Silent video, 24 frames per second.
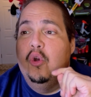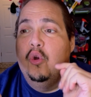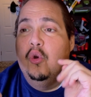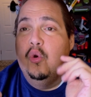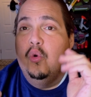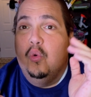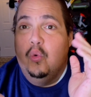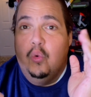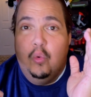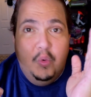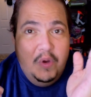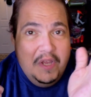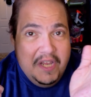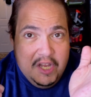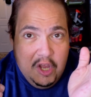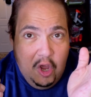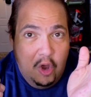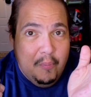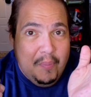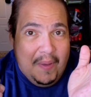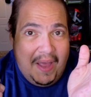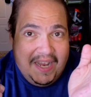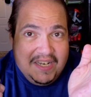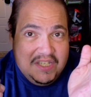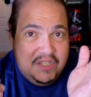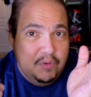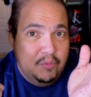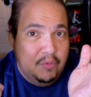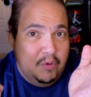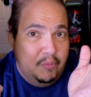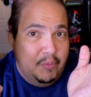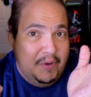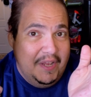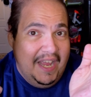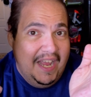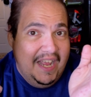we go back to
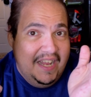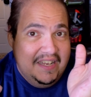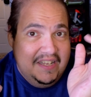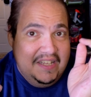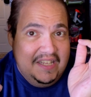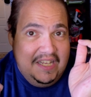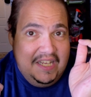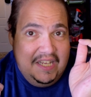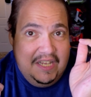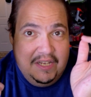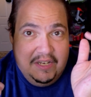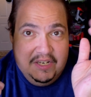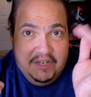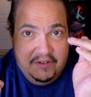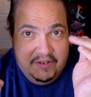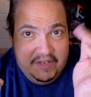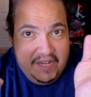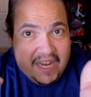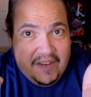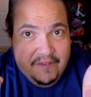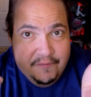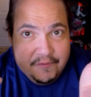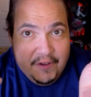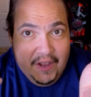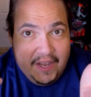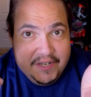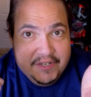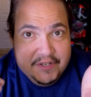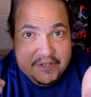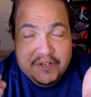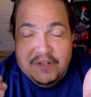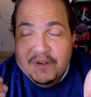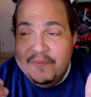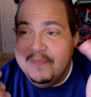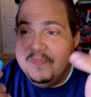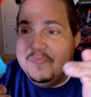when we had the Night
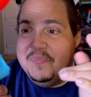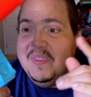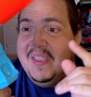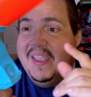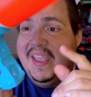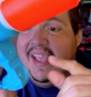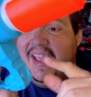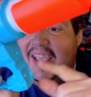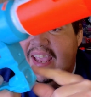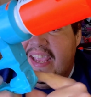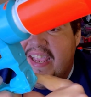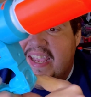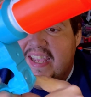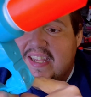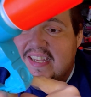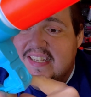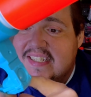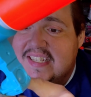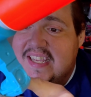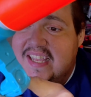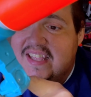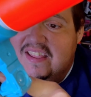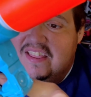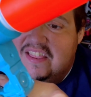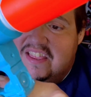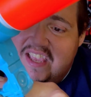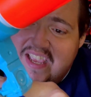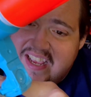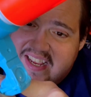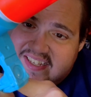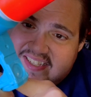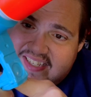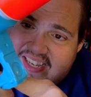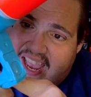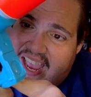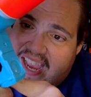Finder, and
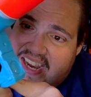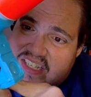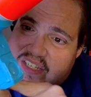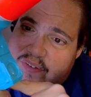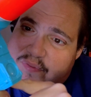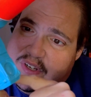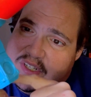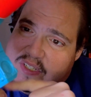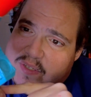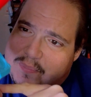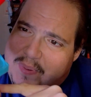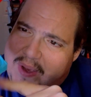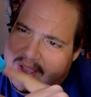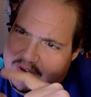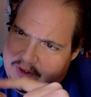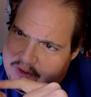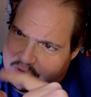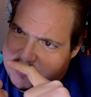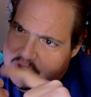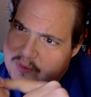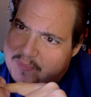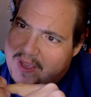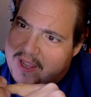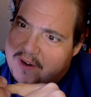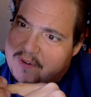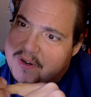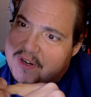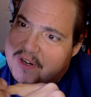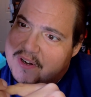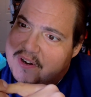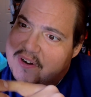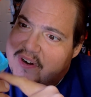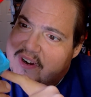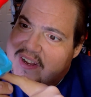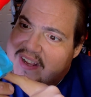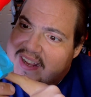this activates there's a battery
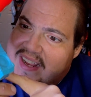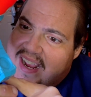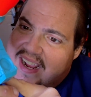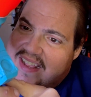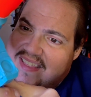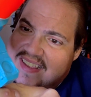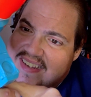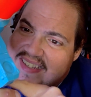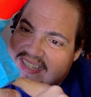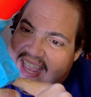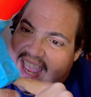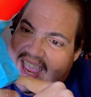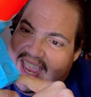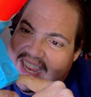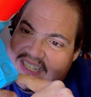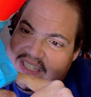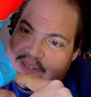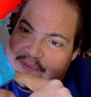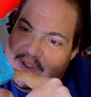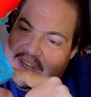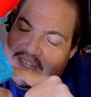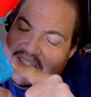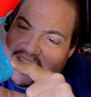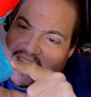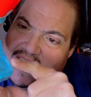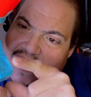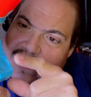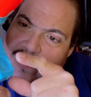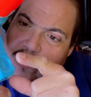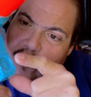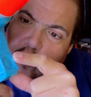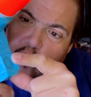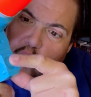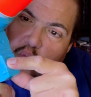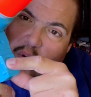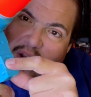here, and this activates a
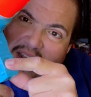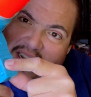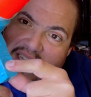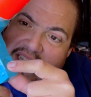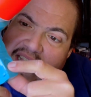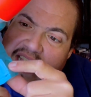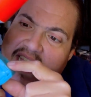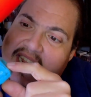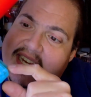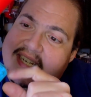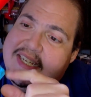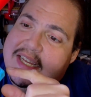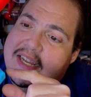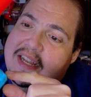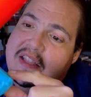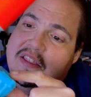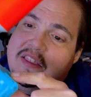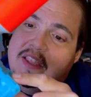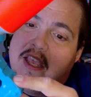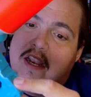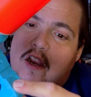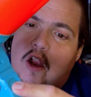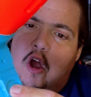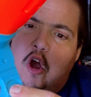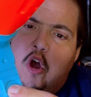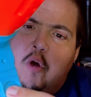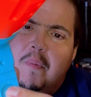little red light that, oh